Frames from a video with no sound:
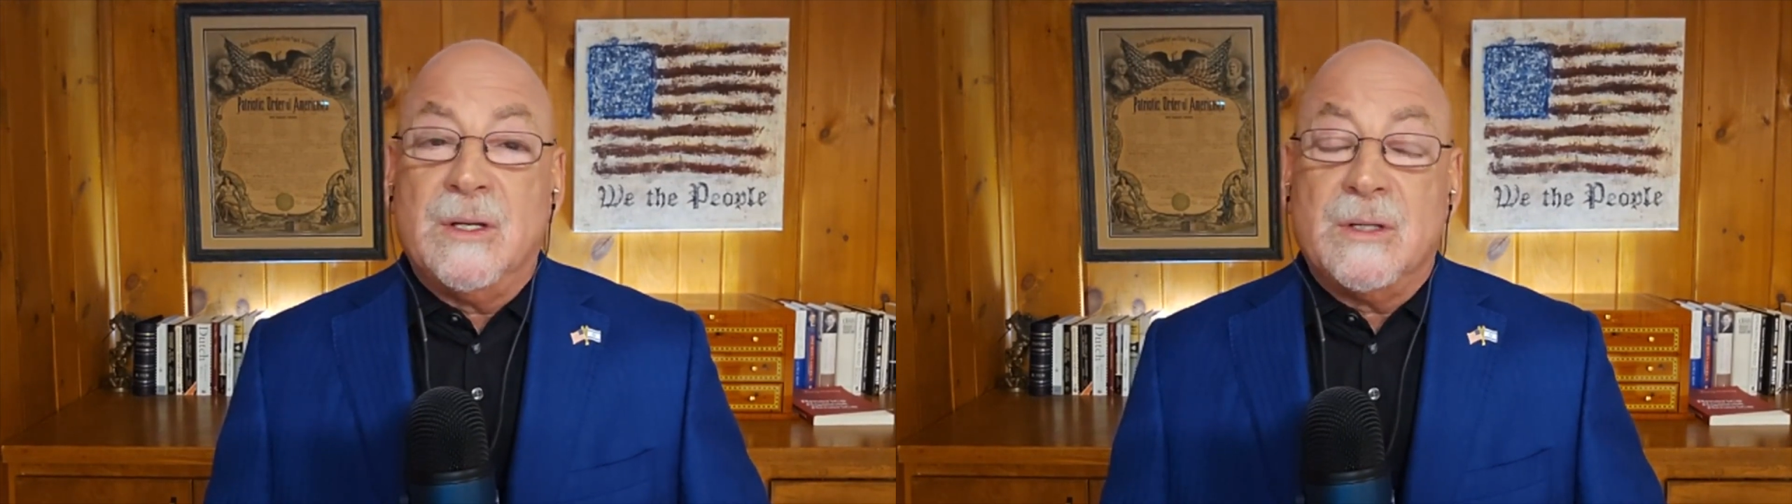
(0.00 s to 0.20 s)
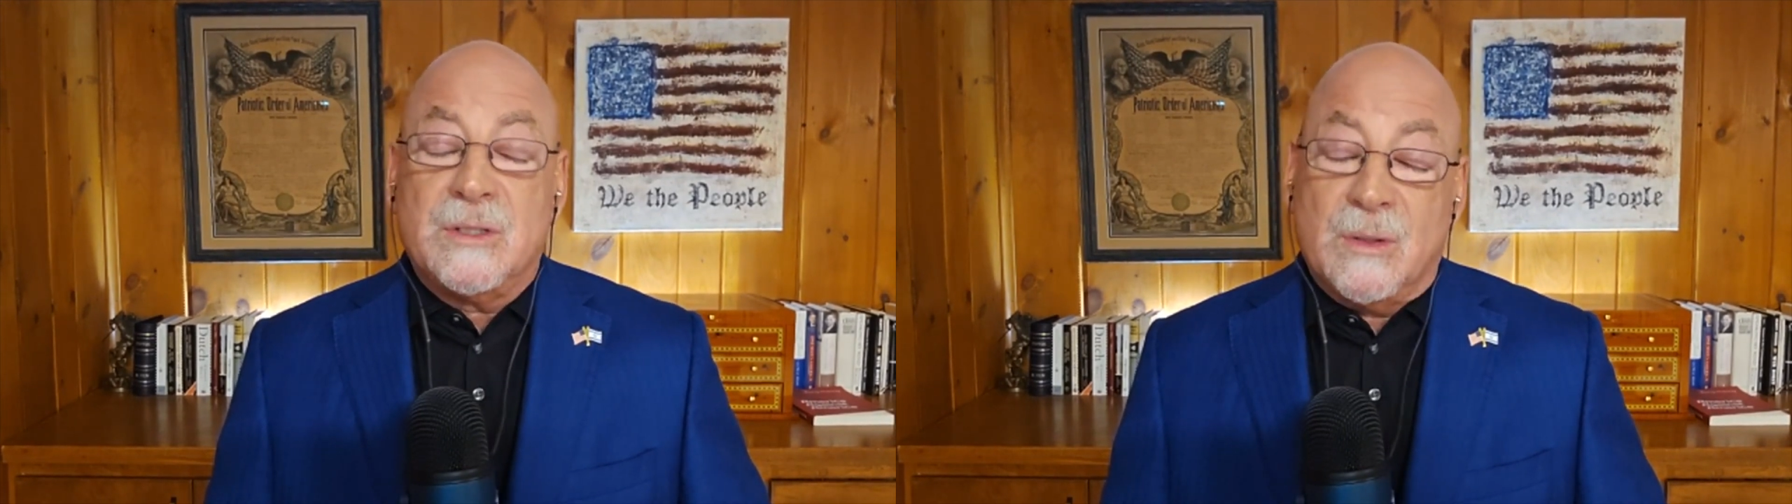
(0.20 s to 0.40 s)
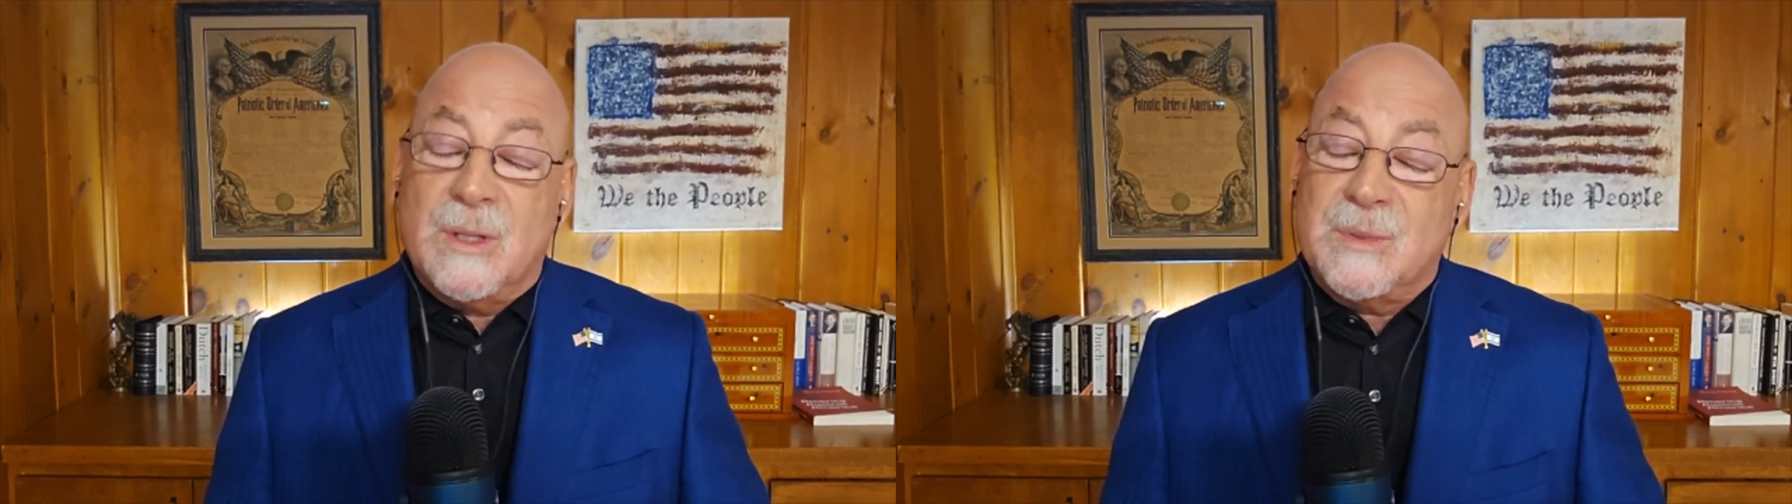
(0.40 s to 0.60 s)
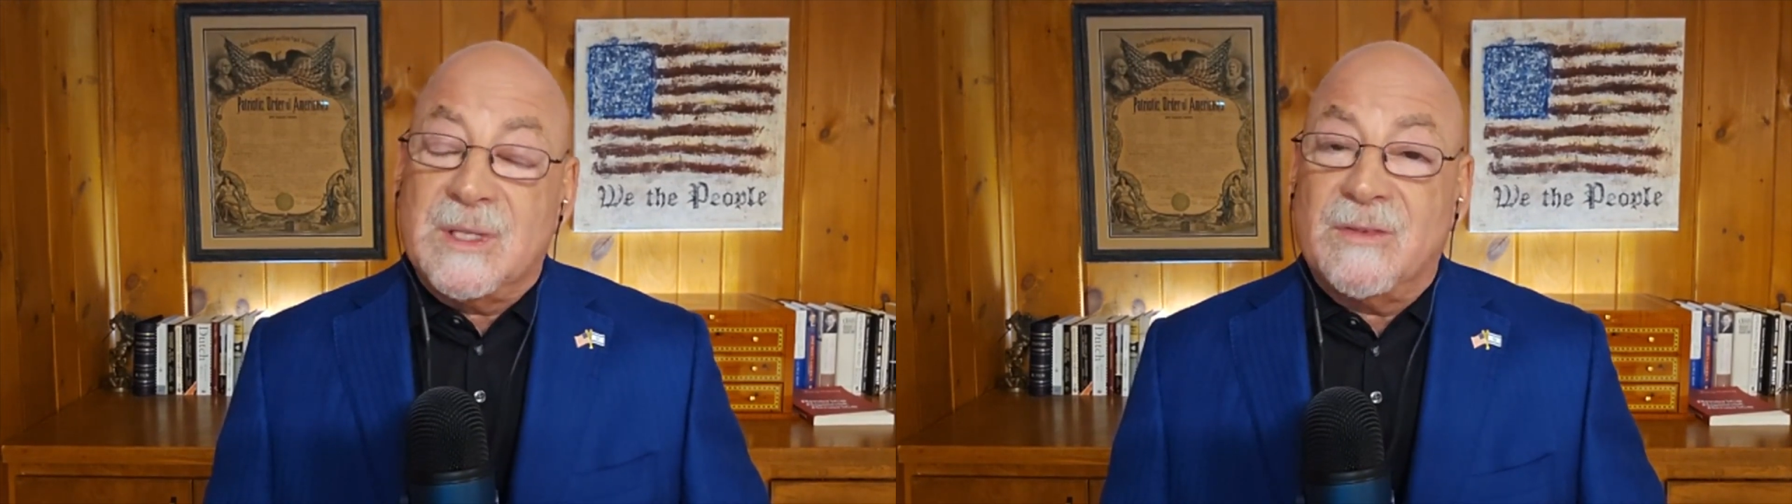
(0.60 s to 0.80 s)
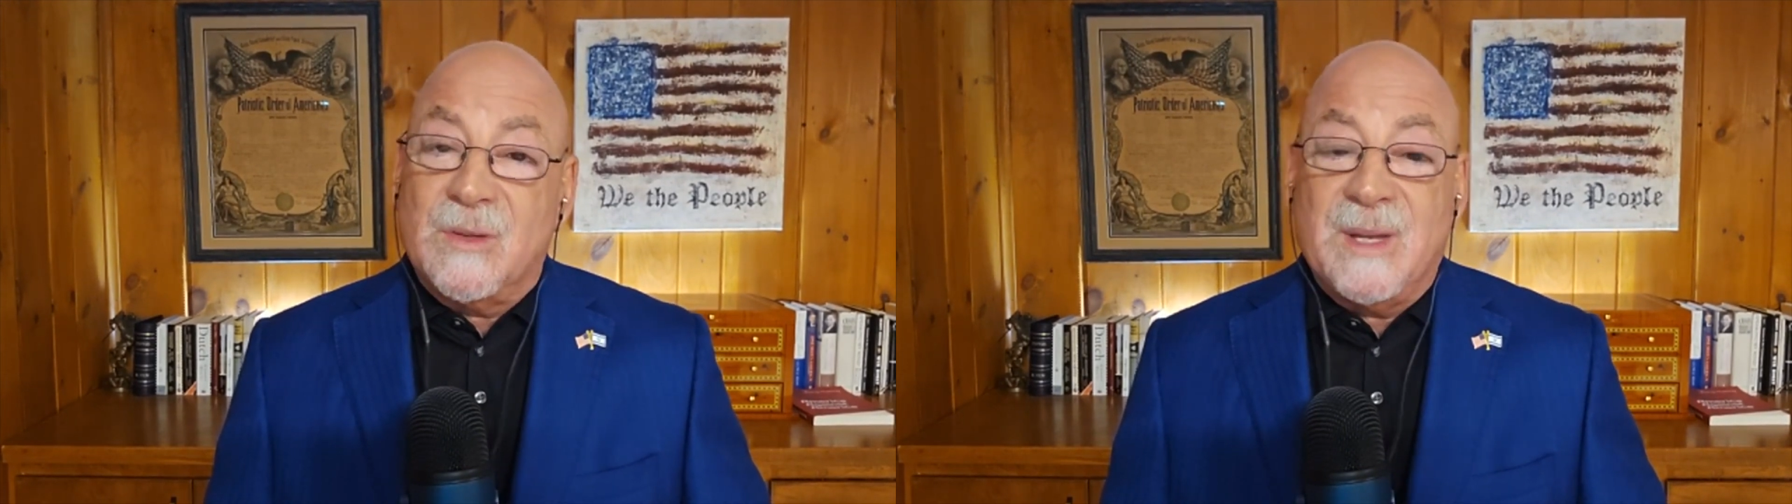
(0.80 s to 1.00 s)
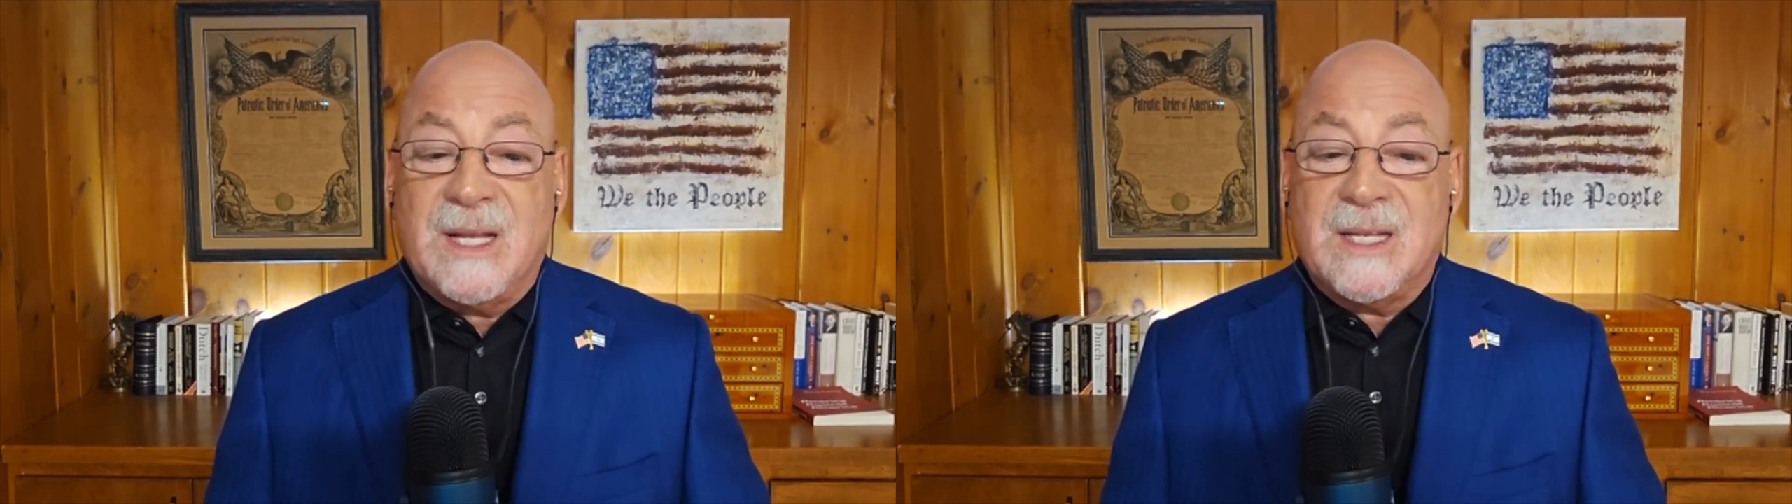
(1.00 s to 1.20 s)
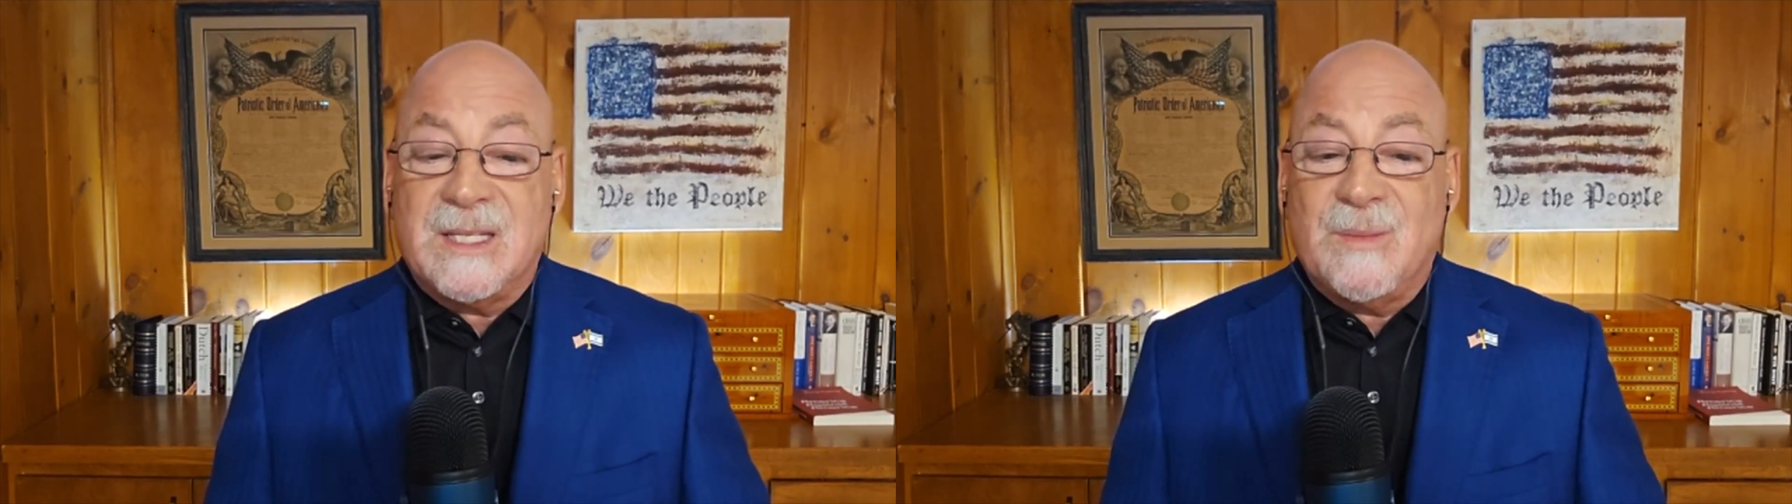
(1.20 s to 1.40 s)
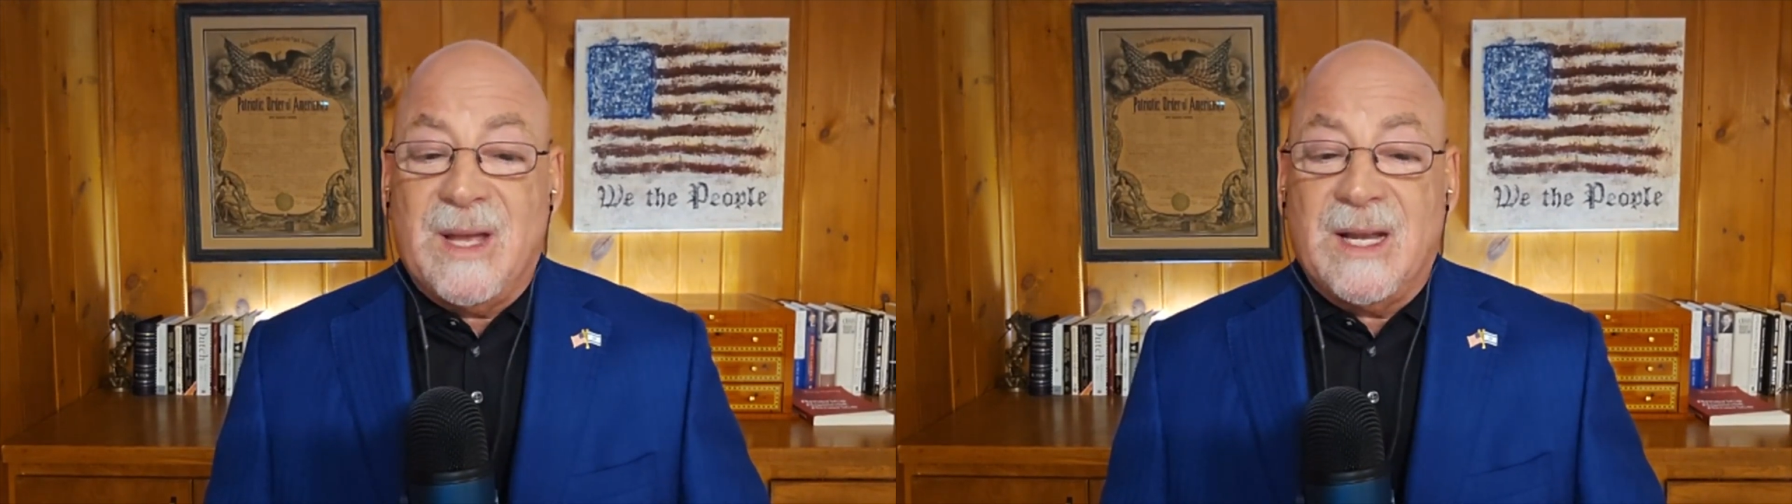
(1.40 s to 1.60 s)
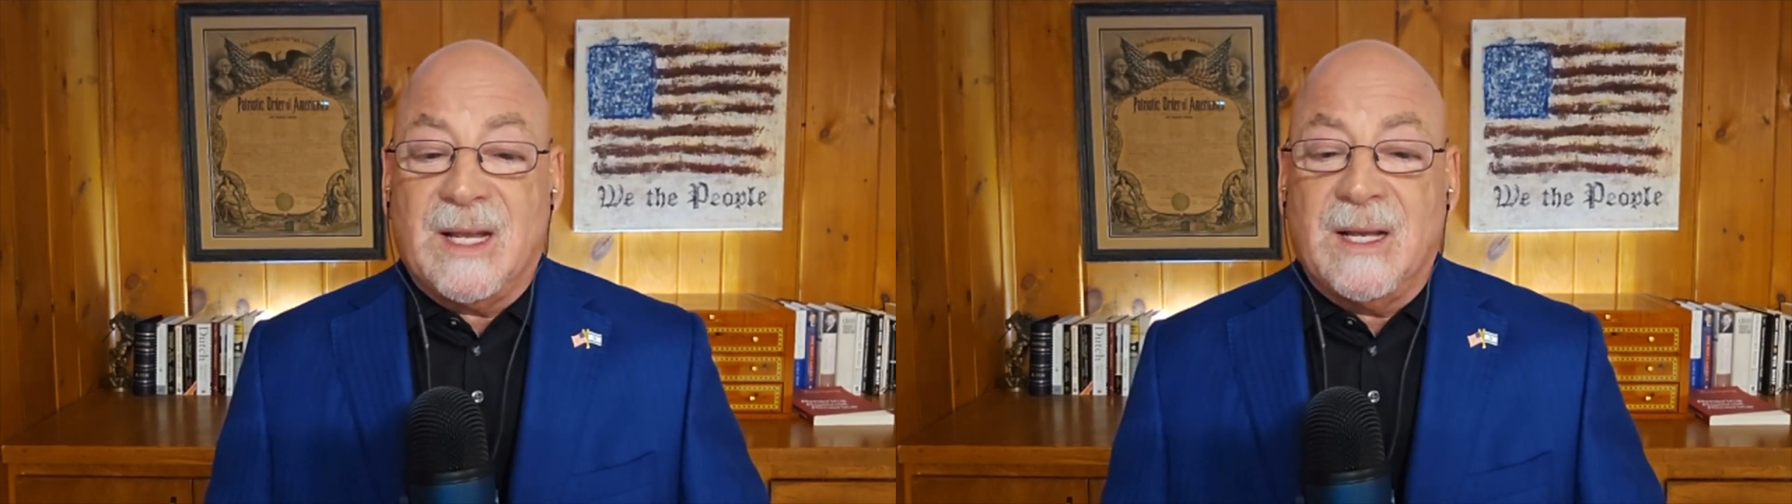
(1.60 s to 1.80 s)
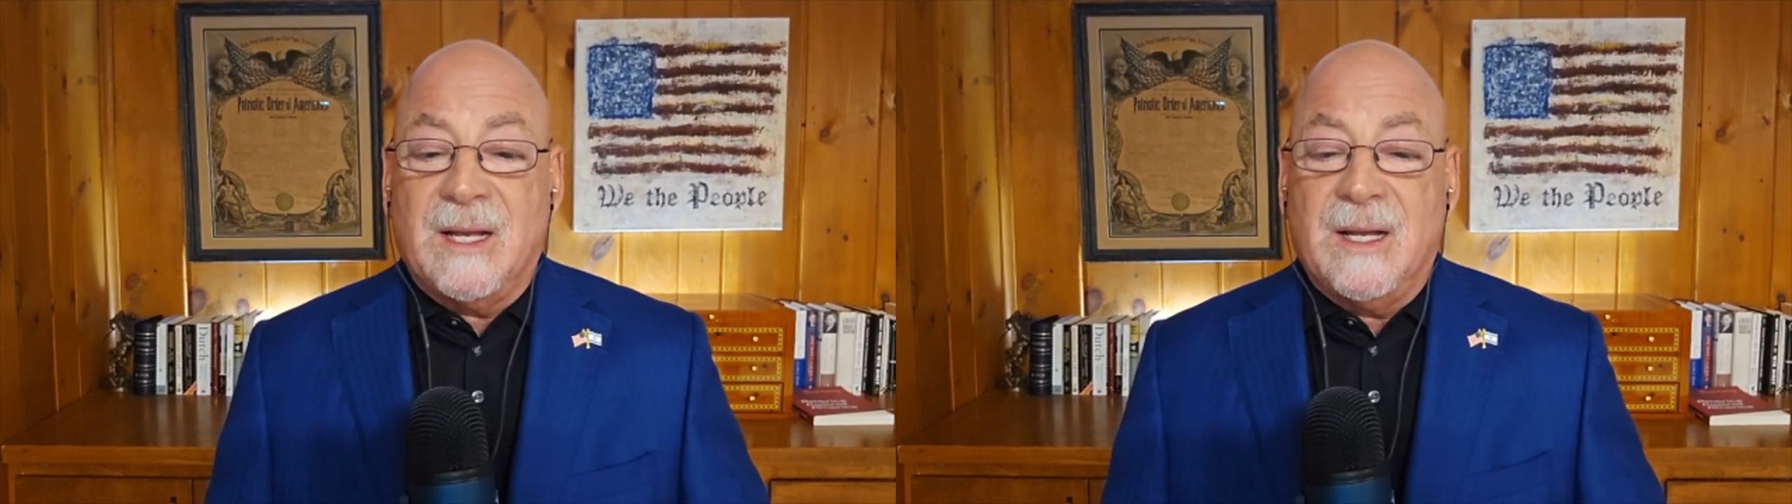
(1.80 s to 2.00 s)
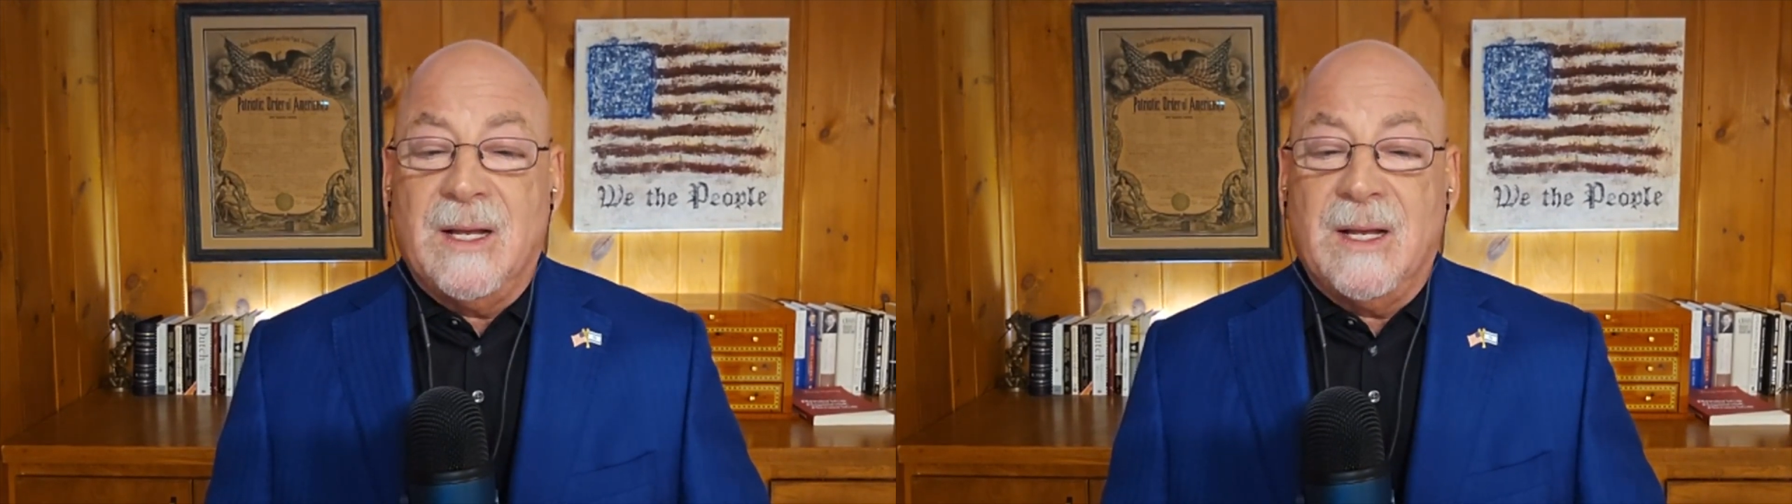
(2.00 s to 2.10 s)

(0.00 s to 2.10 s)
shown themselves to be anti-Semitic.